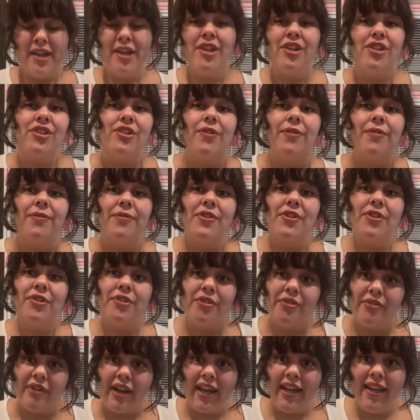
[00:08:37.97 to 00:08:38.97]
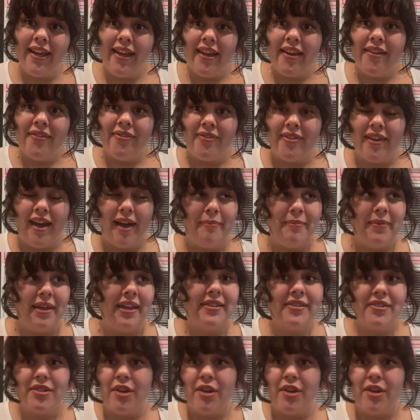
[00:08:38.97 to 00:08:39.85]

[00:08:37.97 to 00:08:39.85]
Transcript: so feel great if that makes